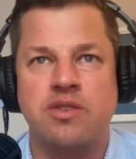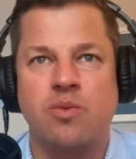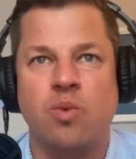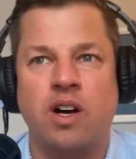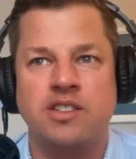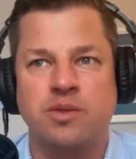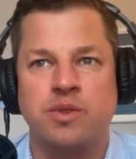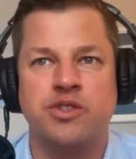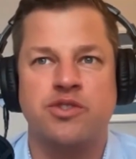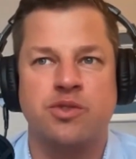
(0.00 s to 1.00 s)
want to
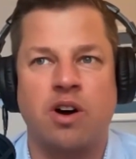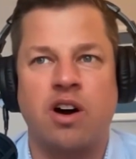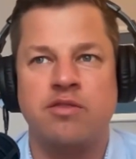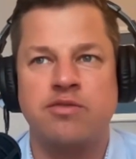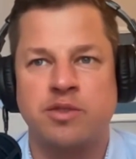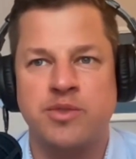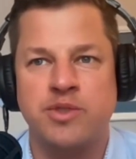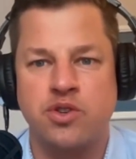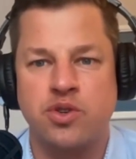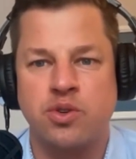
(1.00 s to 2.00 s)
withdraw from
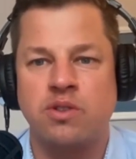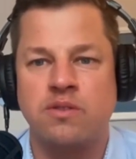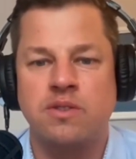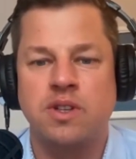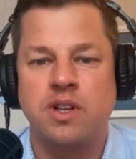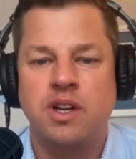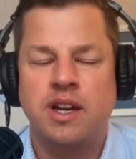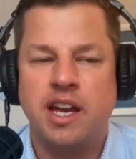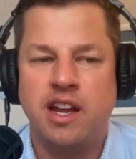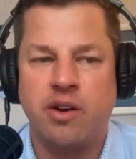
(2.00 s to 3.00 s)
social
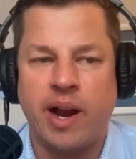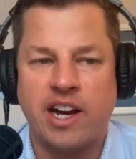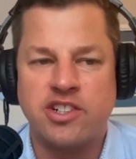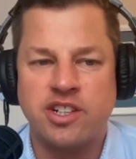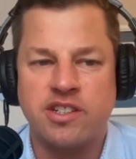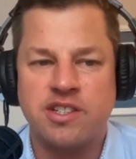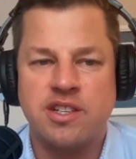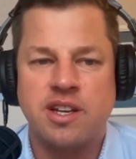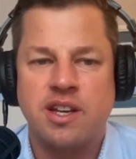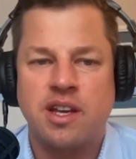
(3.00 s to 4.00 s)
interactions.
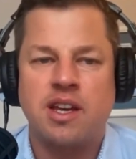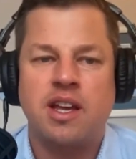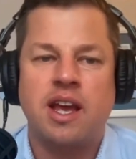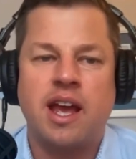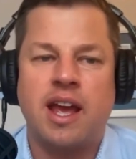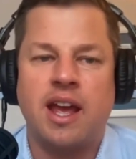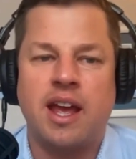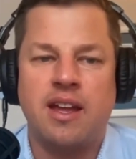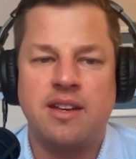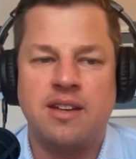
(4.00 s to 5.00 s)

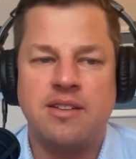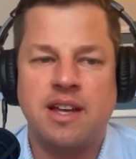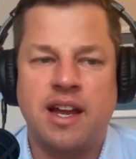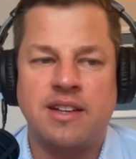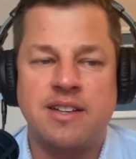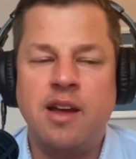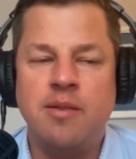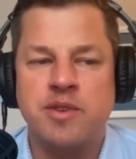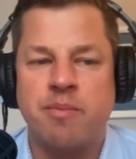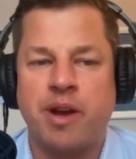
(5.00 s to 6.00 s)
And at
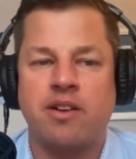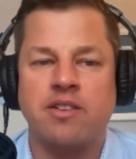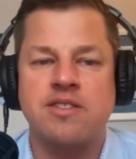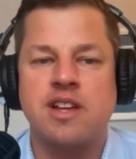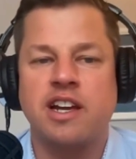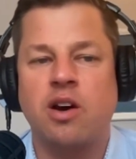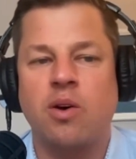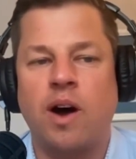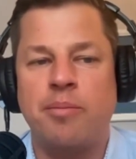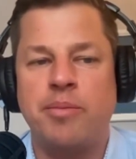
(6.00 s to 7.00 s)
times the parents like
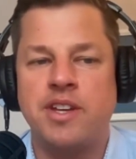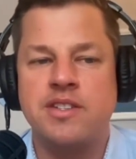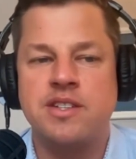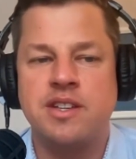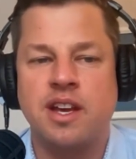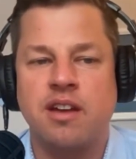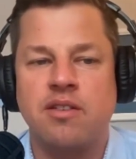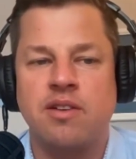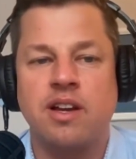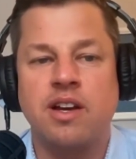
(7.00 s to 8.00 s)
co-opt this, and they
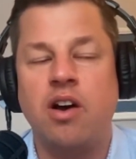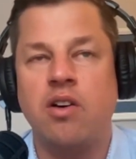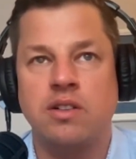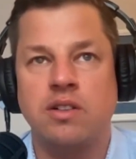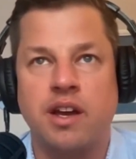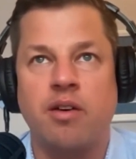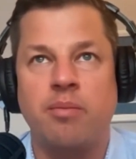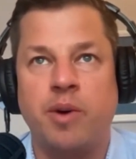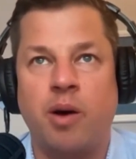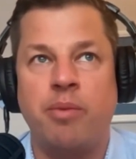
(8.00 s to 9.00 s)
are like, oh, okay, I'll
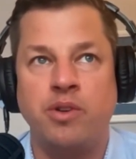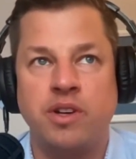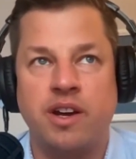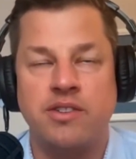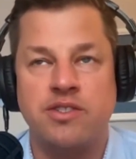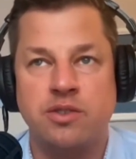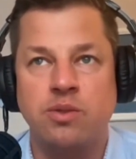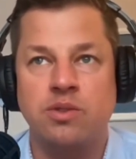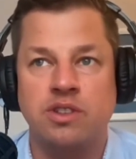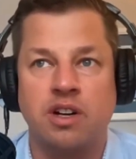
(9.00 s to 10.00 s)
pull you out of
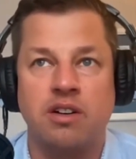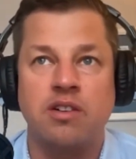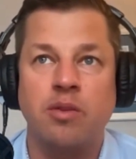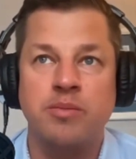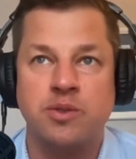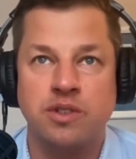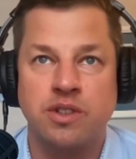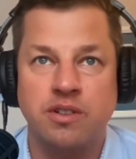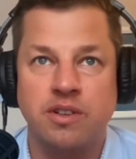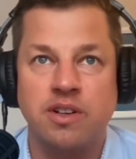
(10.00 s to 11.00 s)
school and I'll homeschool
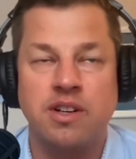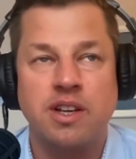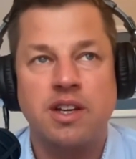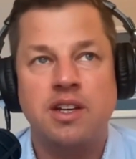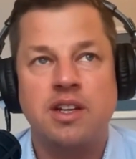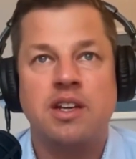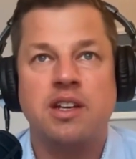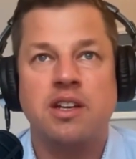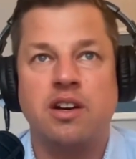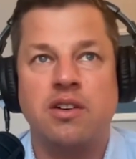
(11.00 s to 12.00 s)
you. And,
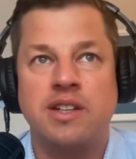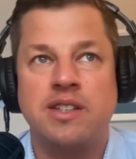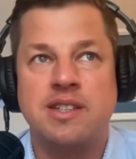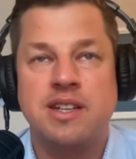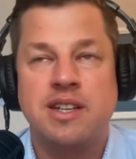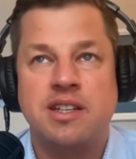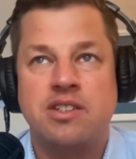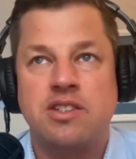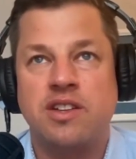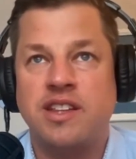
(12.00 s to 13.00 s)
it's
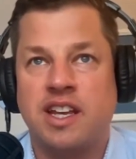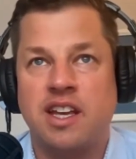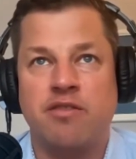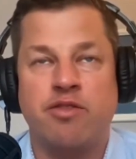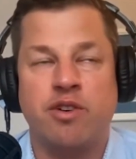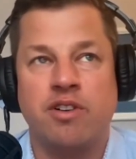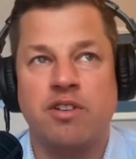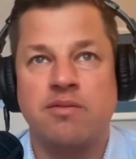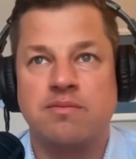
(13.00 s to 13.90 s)
so then the kid for